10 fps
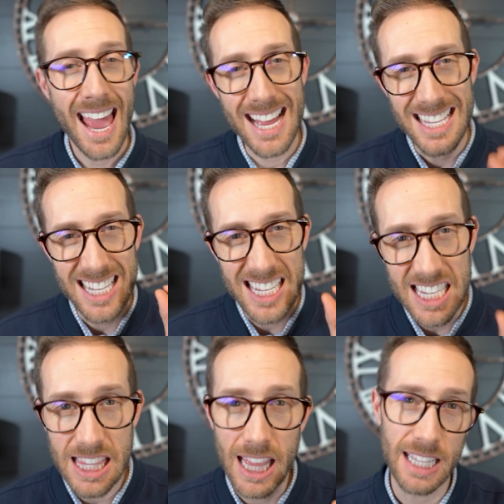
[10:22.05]
and
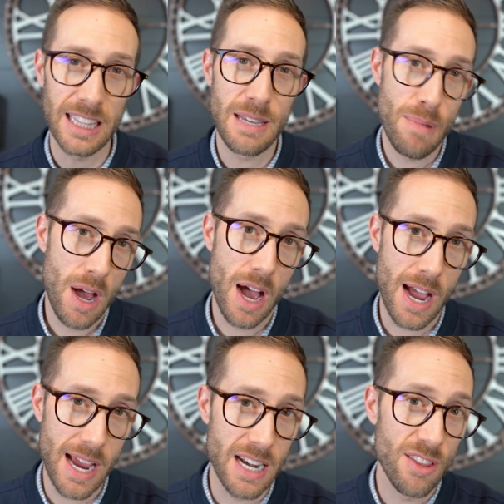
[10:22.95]
slightly
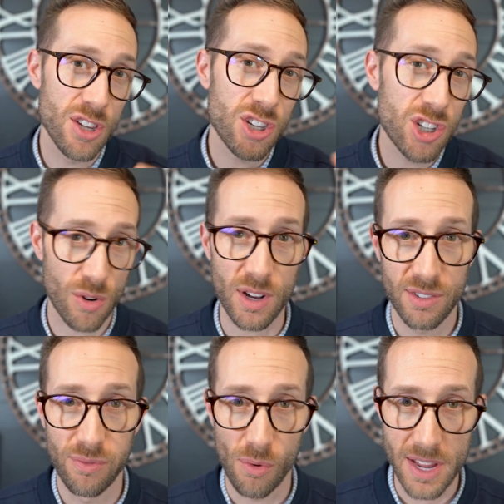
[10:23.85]
behind the
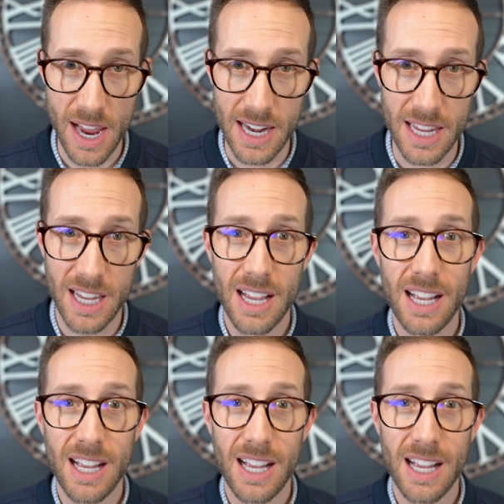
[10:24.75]
Strix 4080.